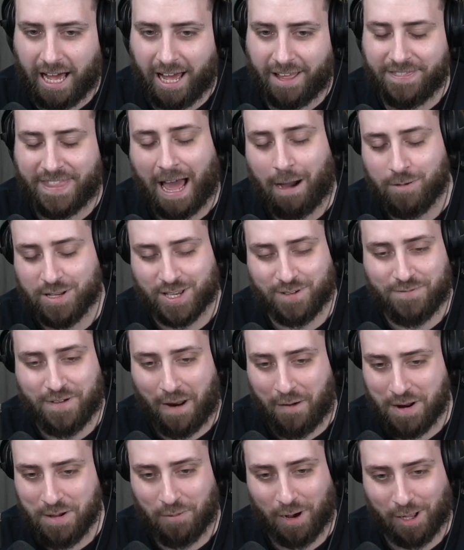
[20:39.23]
That was a
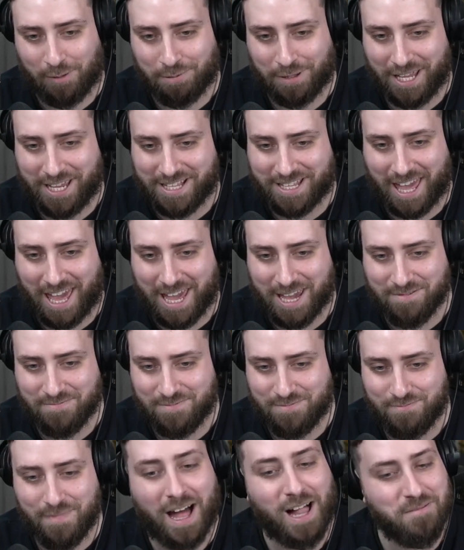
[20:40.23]
very well played game.
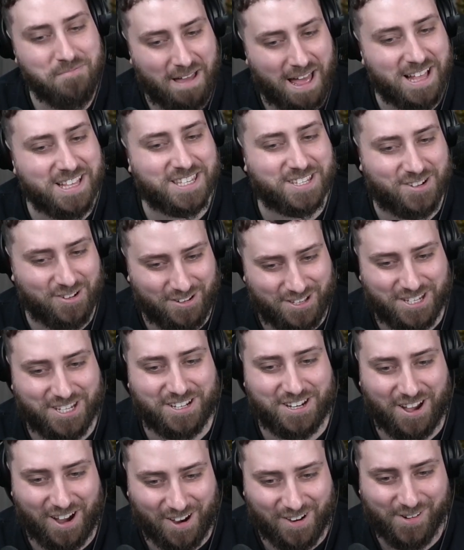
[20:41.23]
Melmetal's good, you
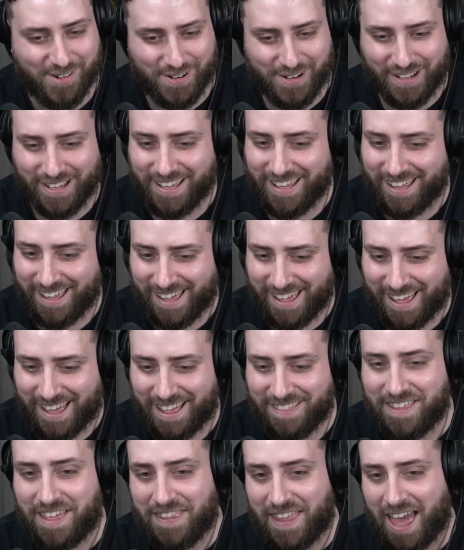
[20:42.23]
know.
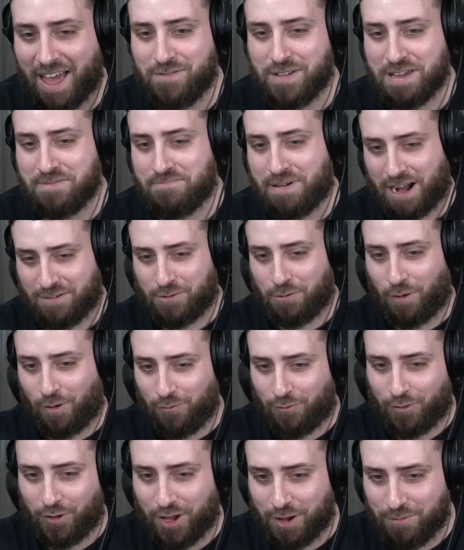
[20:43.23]
And then the heavy impact for
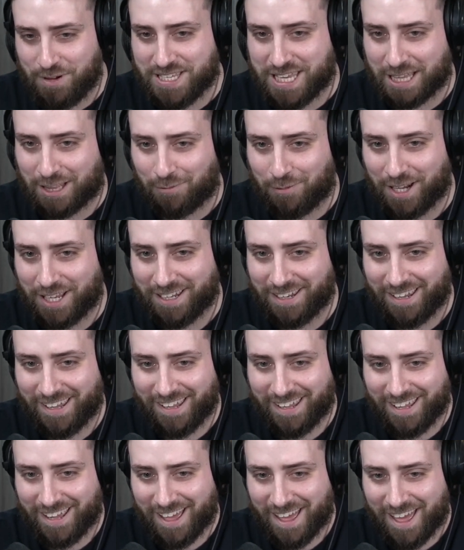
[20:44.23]
130. We take the win.
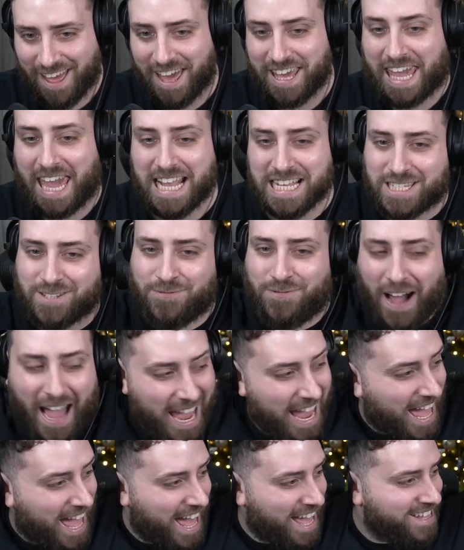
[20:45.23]
Against
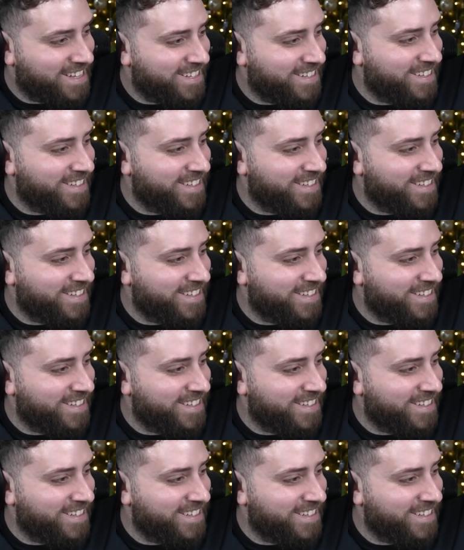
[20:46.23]
fire.